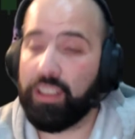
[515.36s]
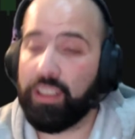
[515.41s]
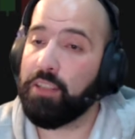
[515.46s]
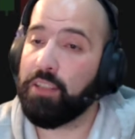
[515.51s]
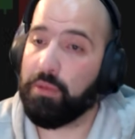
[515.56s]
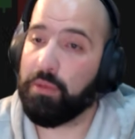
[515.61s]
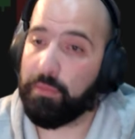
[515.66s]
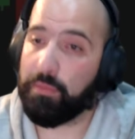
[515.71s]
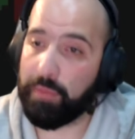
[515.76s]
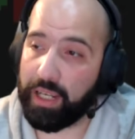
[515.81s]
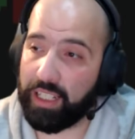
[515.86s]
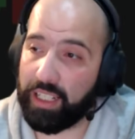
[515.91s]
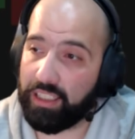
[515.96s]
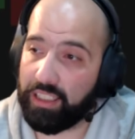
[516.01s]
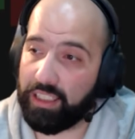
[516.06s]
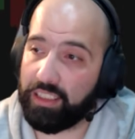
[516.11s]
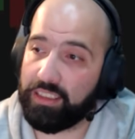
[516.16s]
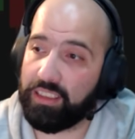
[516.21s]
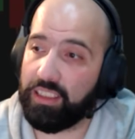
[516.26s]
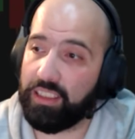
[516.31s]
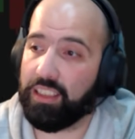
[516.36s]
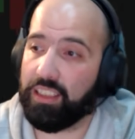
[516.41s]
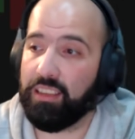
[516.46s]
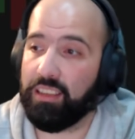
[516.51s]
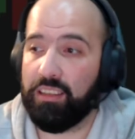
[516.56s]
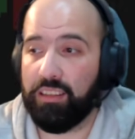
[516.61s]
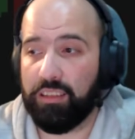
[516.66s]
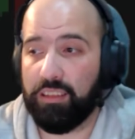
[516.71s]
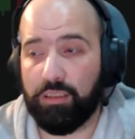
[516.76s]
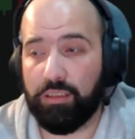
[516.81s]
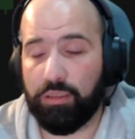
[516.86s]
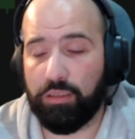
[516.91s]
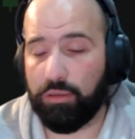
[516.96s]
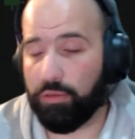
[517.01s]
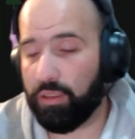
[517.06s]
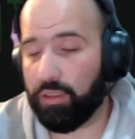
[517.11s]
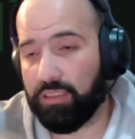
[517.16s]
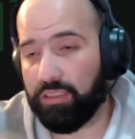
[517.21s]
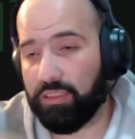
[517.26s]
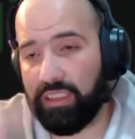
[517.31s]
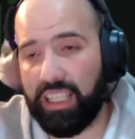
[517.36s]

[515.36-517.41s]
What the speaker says: has been back tested throughout